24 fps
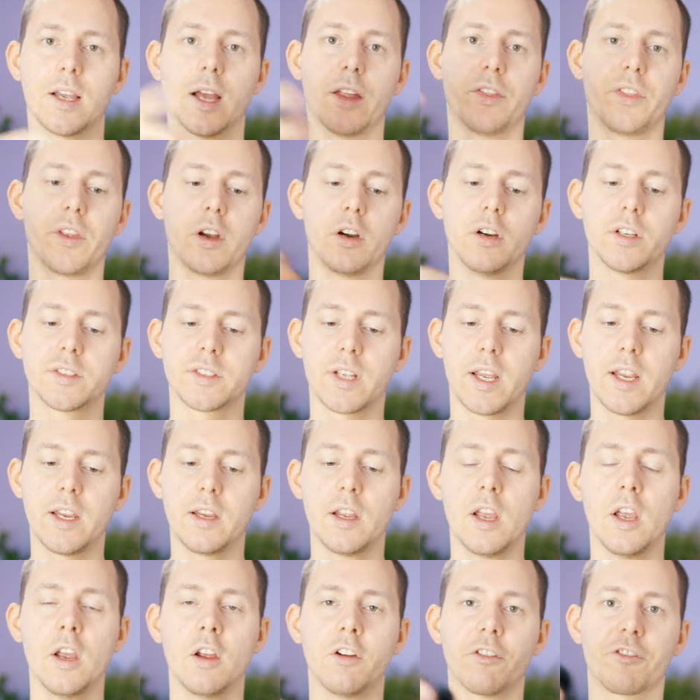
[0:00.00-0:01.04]
And there is
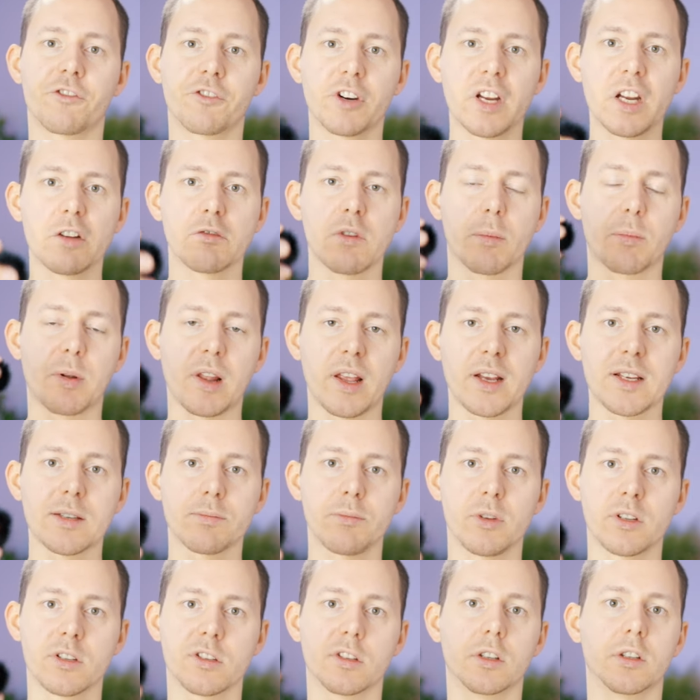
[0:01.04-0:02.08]
a free
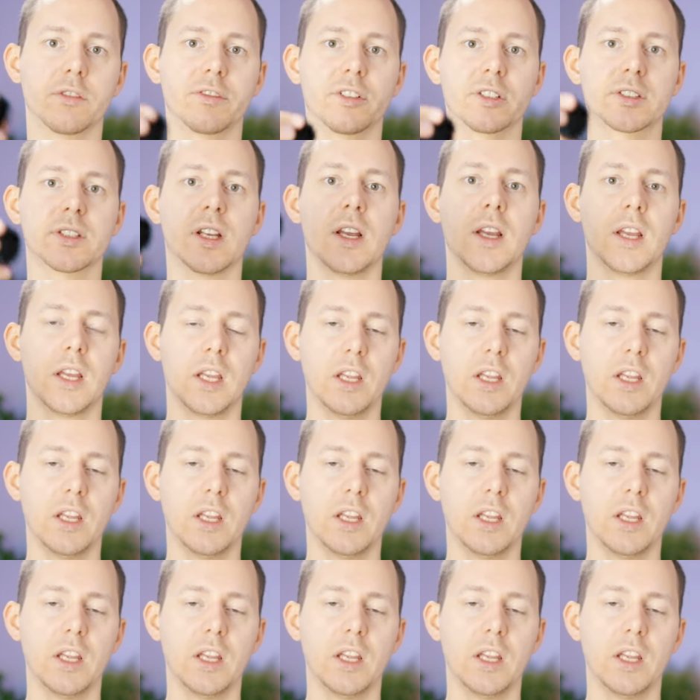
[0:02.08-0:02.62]
replacement service